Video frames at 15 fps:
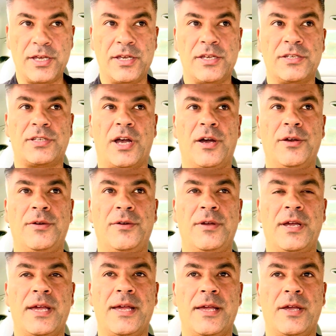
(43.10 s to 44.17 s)
So
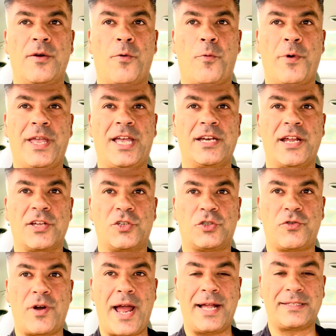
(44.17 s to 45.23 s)
we can
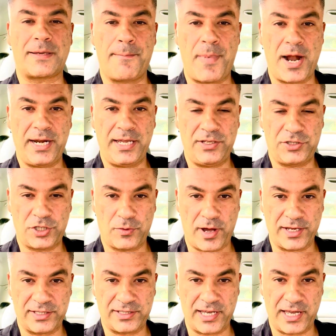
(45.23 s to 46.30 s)
attract money to
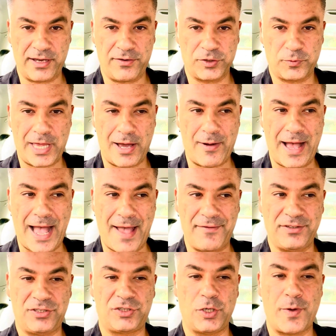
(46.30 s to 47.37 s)
ourselves without
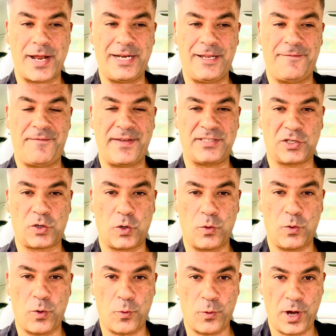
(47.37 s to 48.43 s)
having to do any
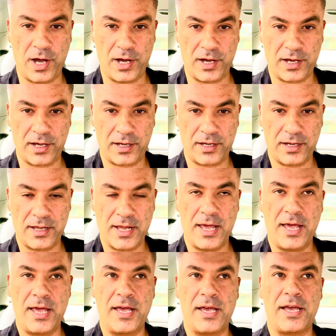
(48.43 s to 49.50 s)
physical work.
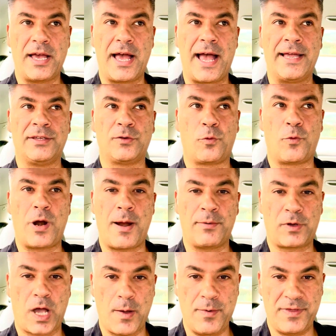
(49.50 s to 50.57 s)
And where I'm
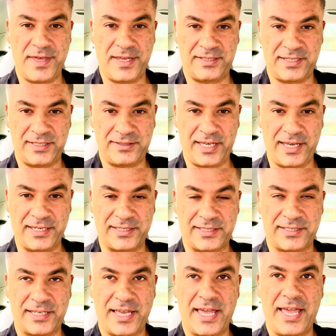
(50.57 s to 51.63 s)
going with this is
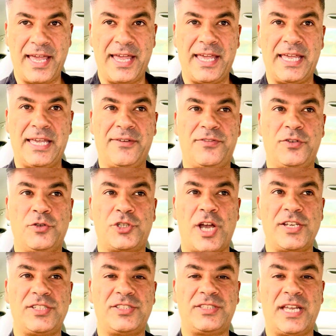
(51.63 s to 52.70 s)
this: if you
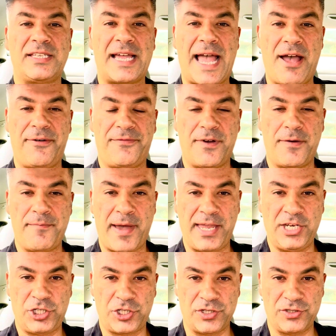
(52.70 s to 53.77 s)
just did
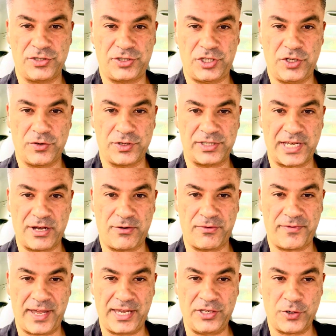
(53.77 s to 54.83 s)
affirmations to
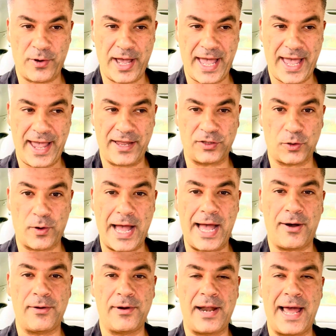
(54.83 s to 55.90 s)
yourself in your head or
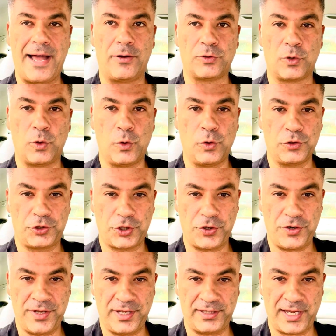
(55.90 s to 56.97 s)
out loud all
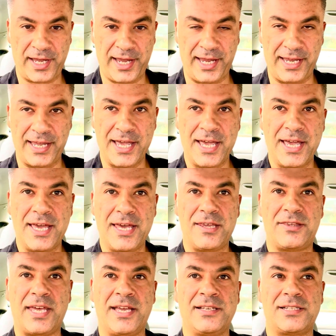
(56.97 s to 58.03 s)
during the day,
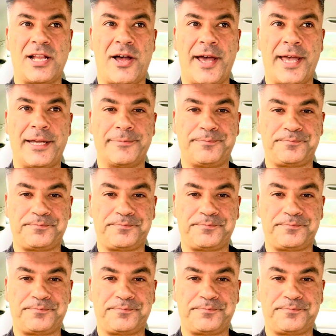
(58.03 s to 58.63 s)
things like